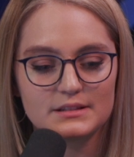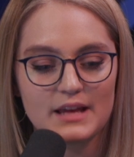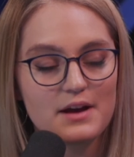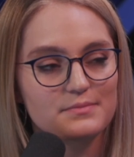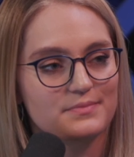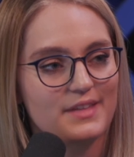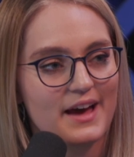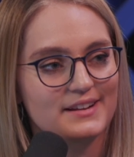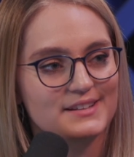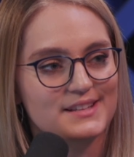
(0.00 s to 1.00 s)
yeah,
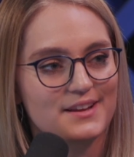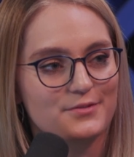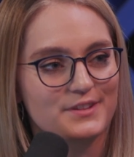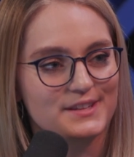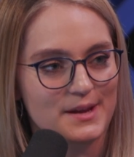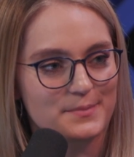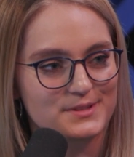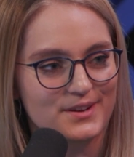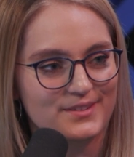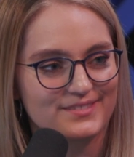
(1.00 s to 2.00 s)
that is it for this
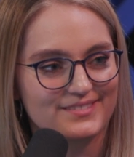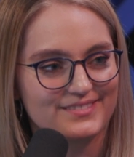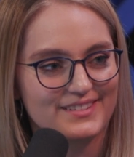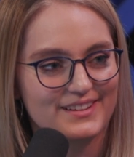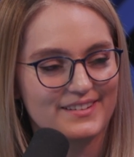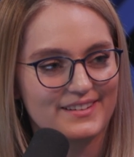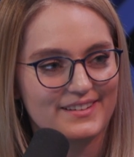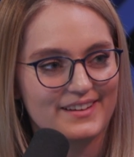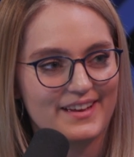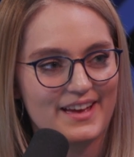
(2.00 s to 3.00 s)
episode. That's it.
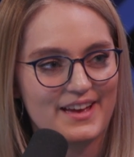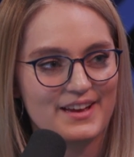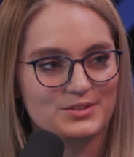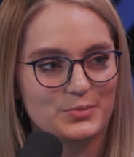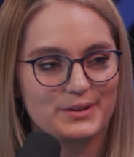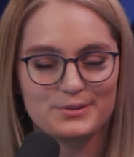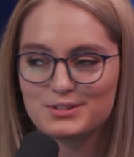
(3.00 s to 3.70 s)
And we will